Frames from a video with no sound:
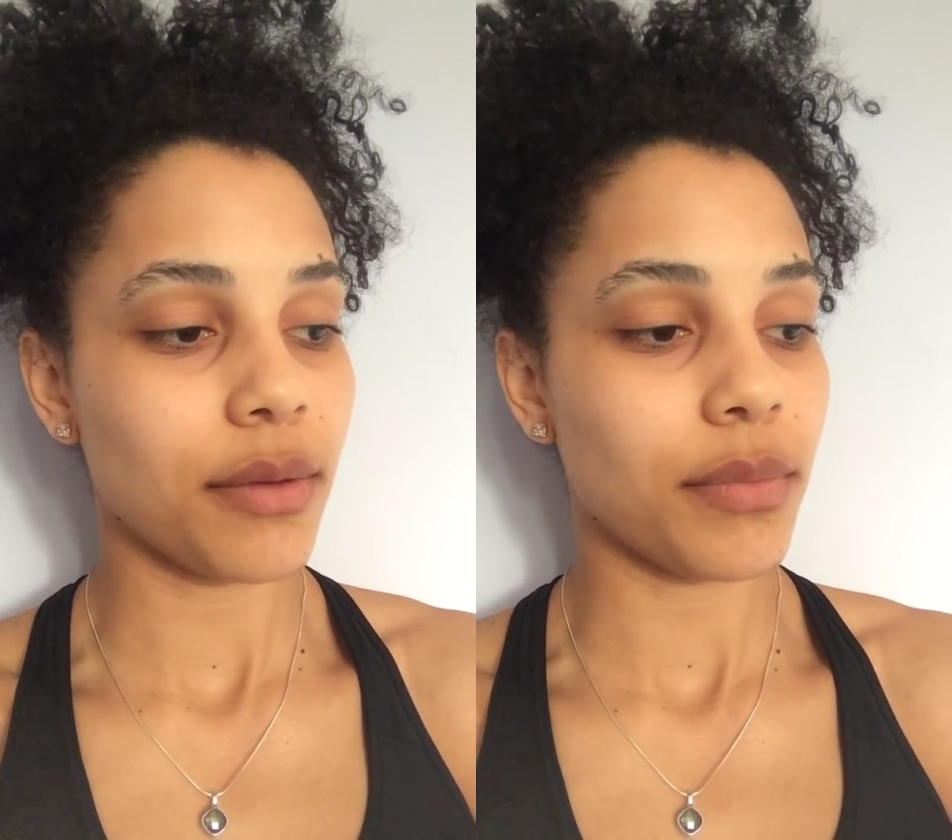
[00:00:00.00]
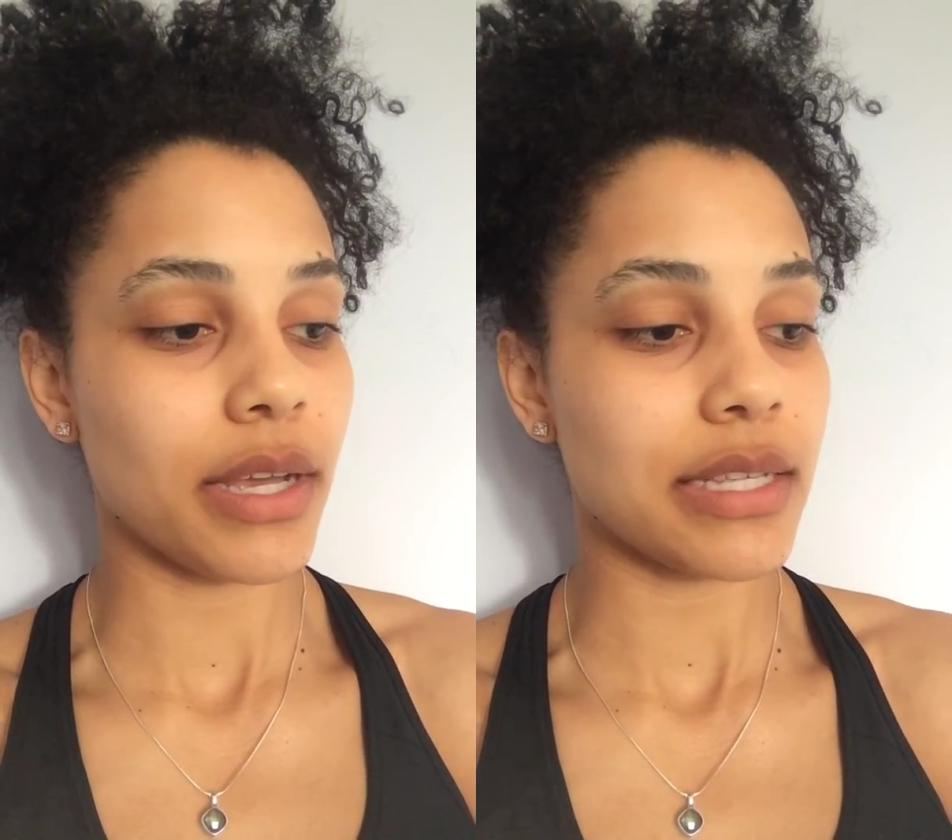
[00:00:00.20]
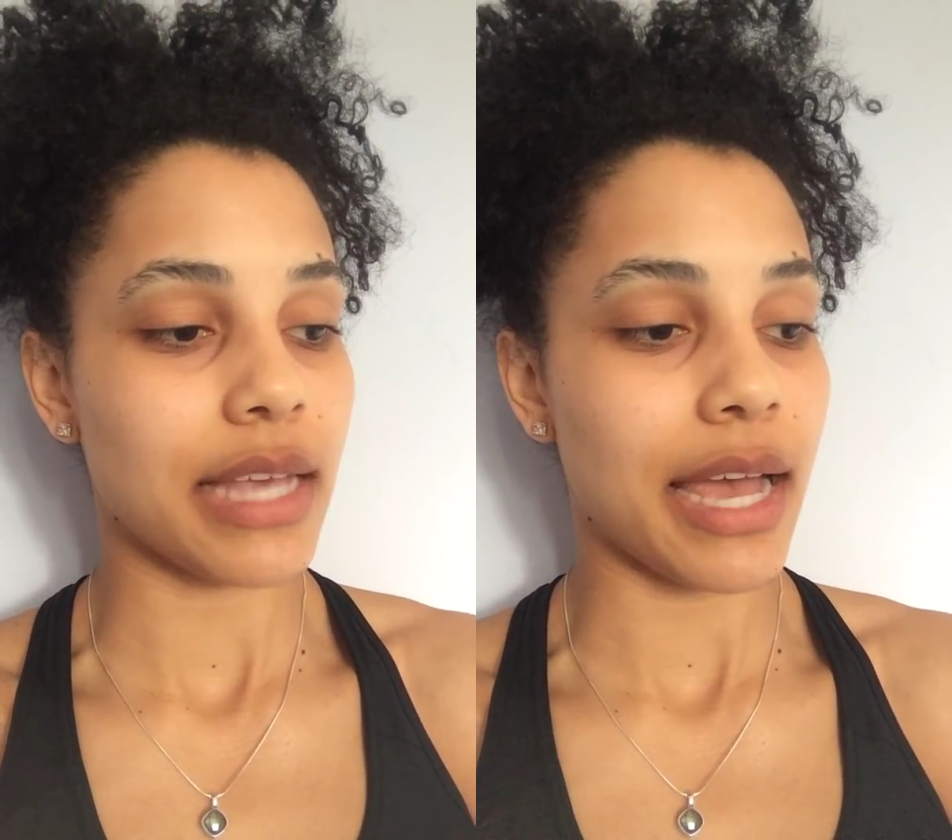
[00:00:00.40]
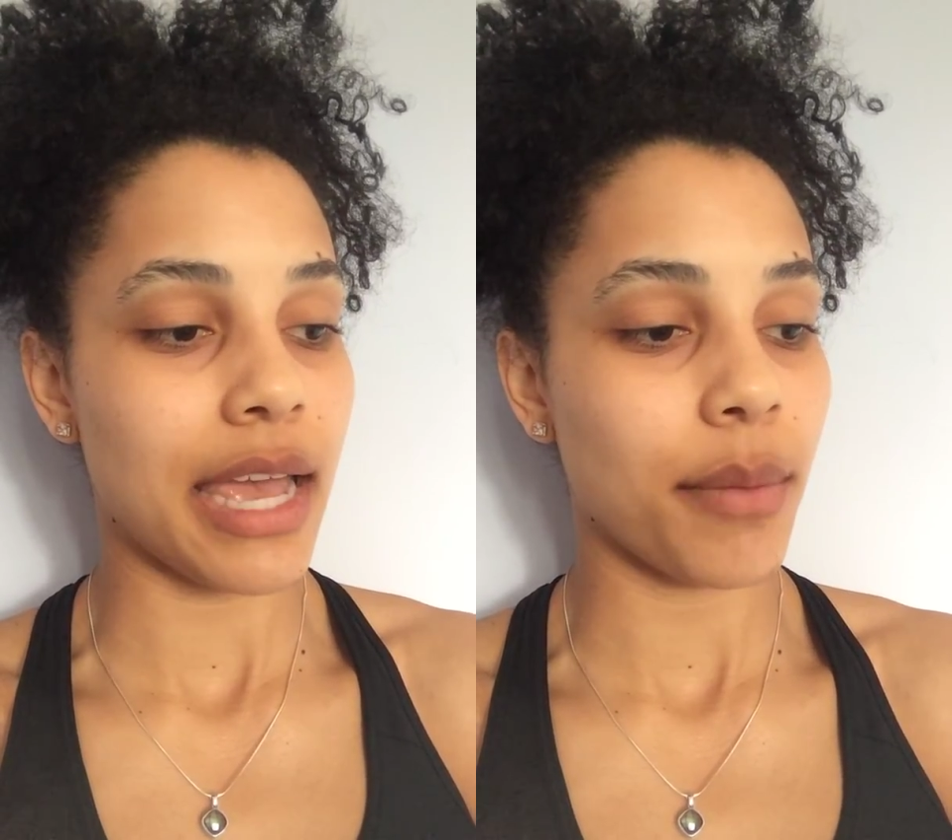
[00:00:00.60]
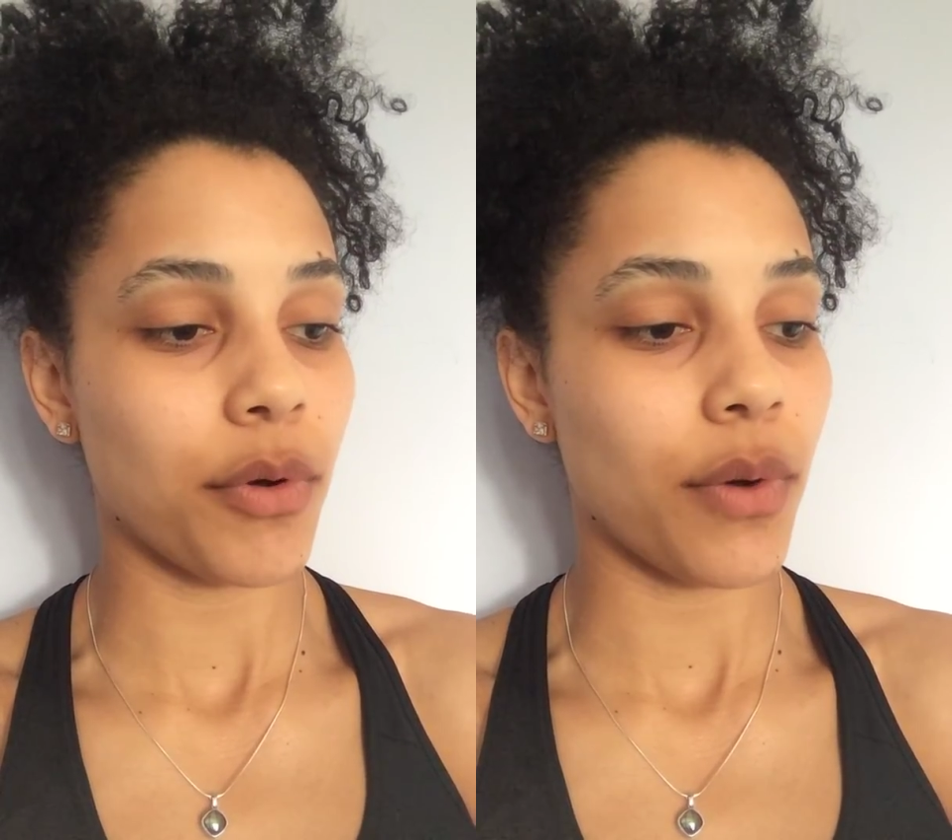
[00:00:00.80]
because I
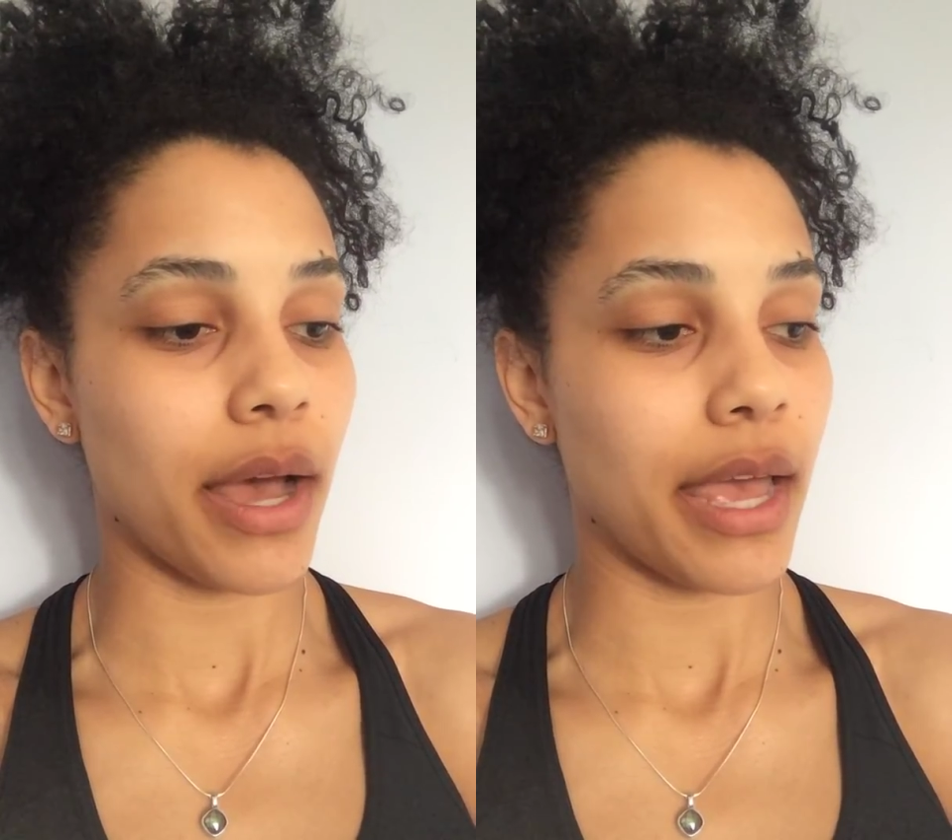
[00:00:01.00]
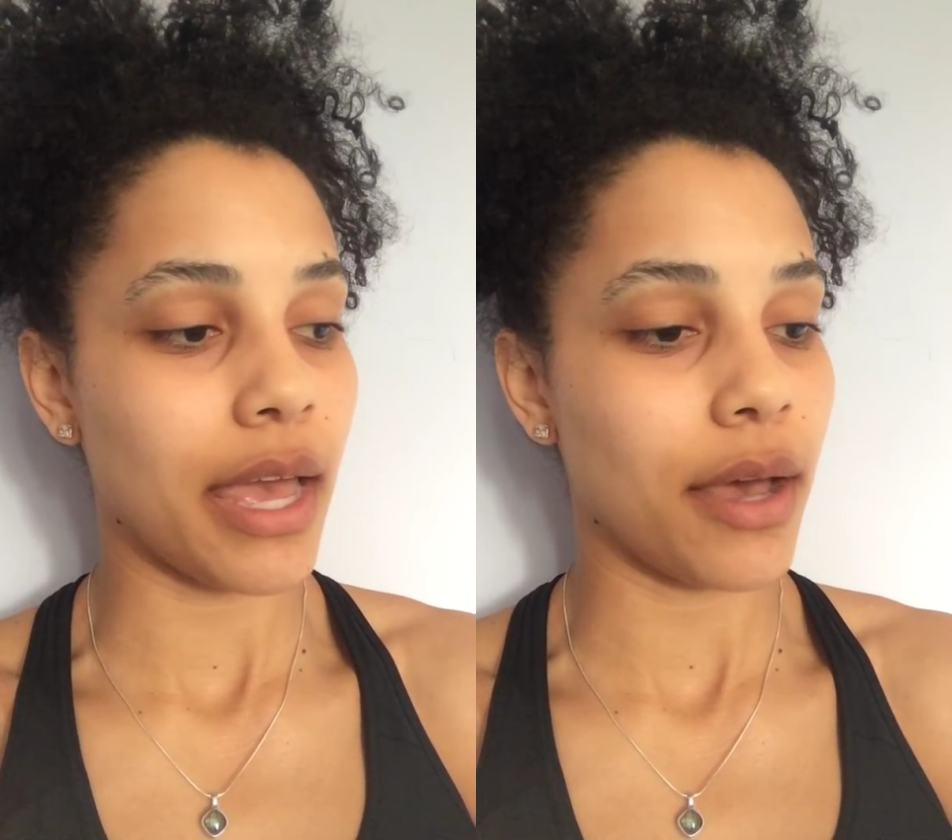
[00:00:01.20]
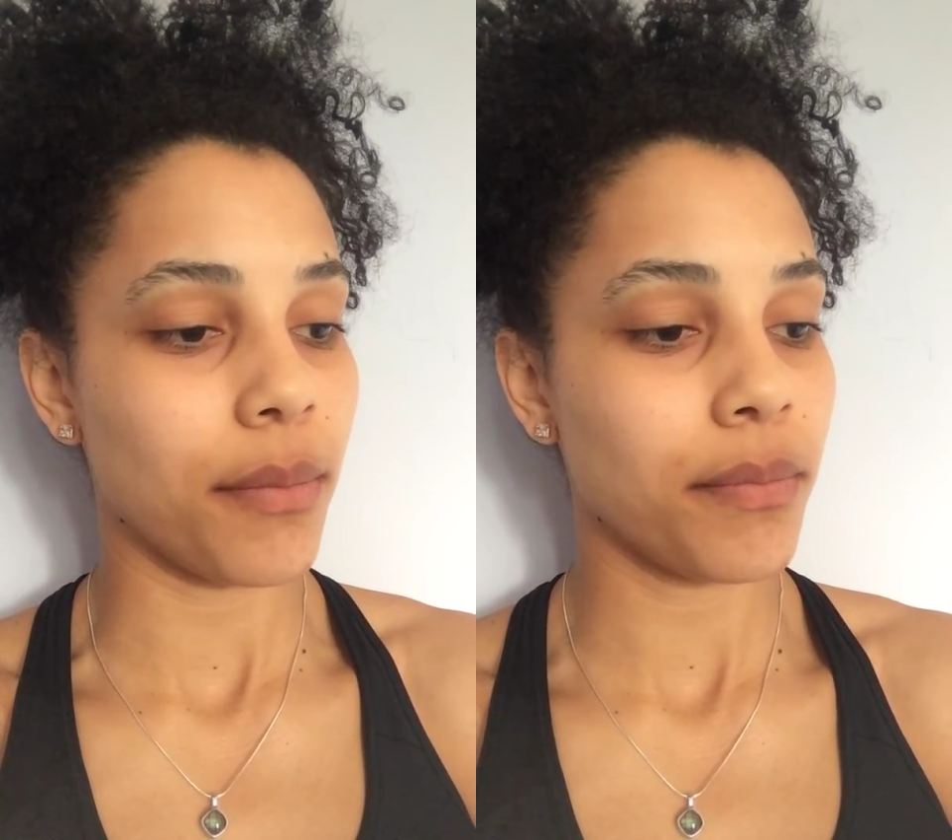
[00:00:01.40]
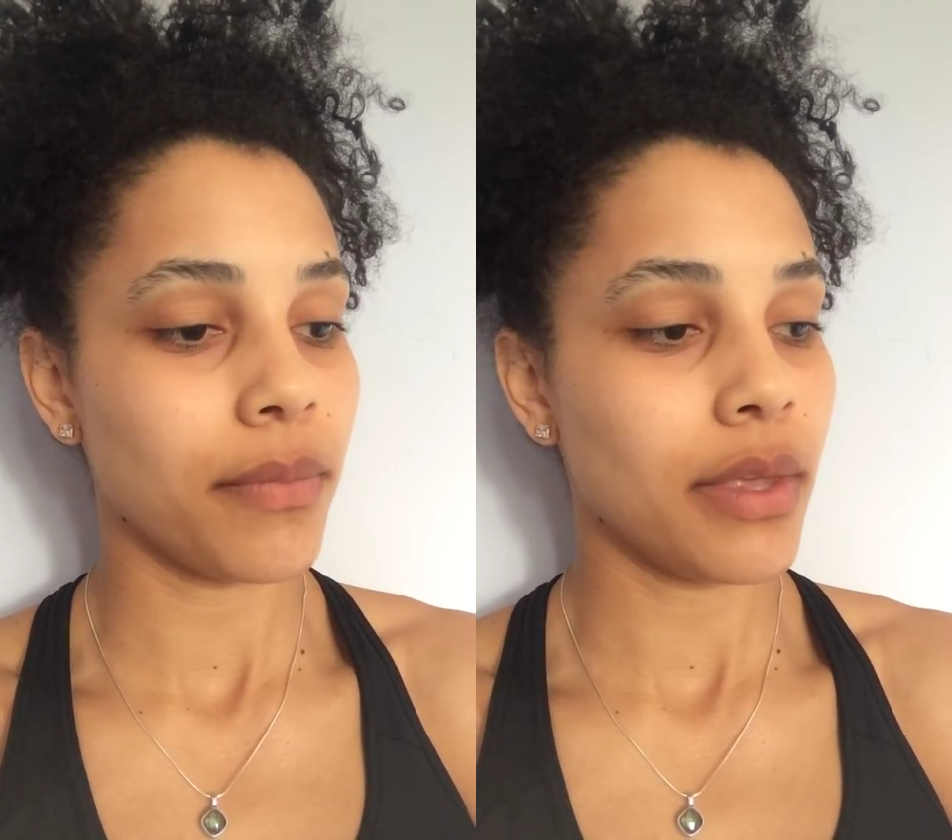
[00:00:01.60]
am who I am,